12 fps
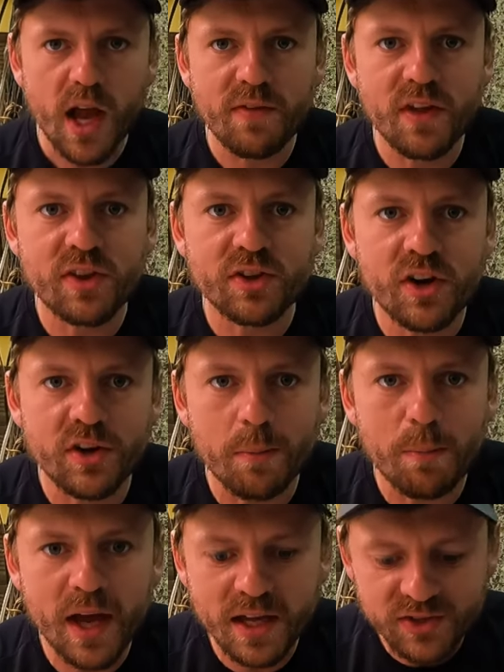and then the kind
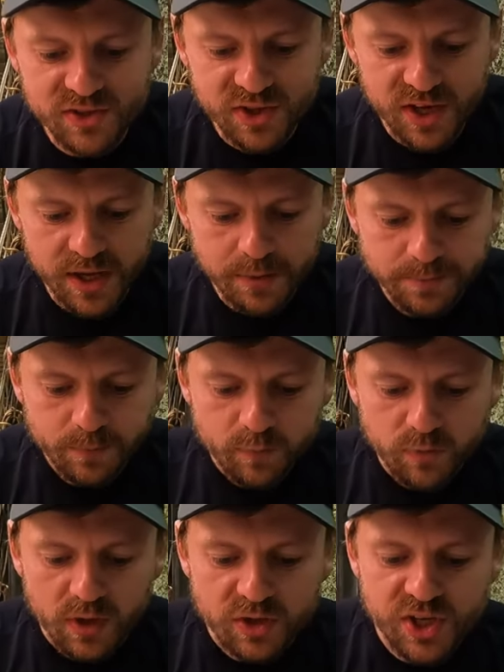of pasty
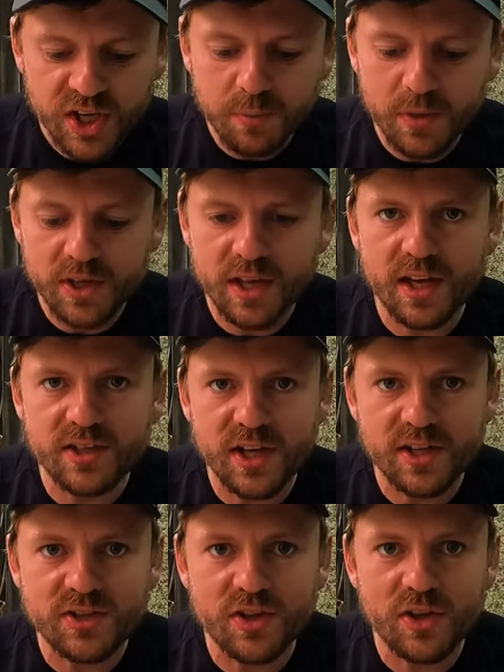chickpea
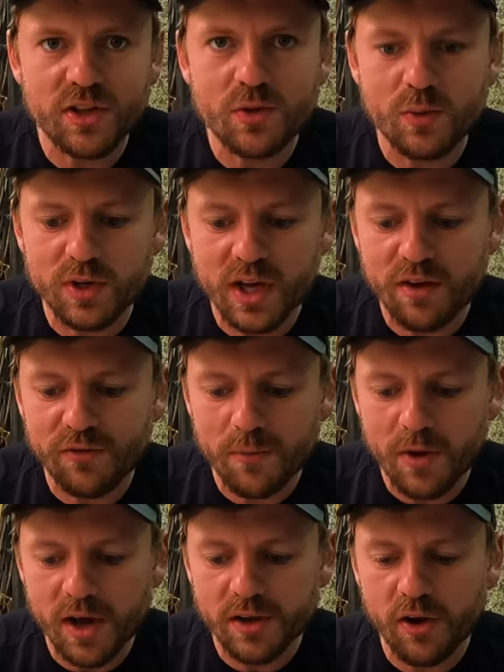texture that you would get
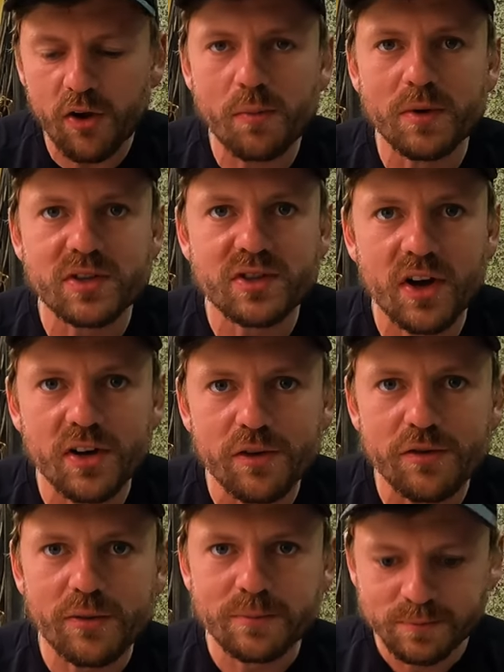from like a hummus kind
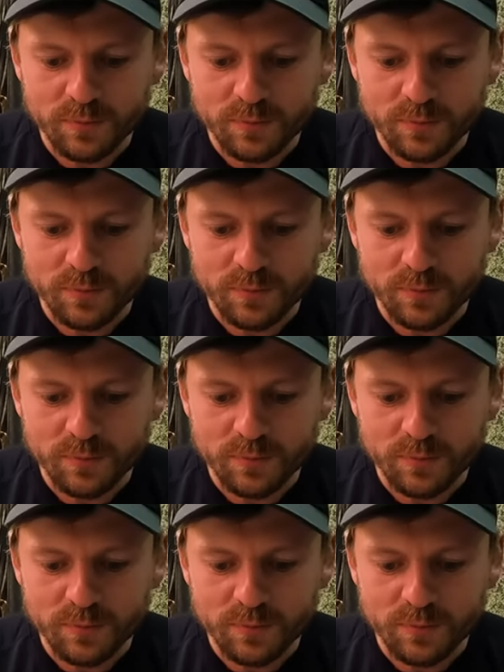of.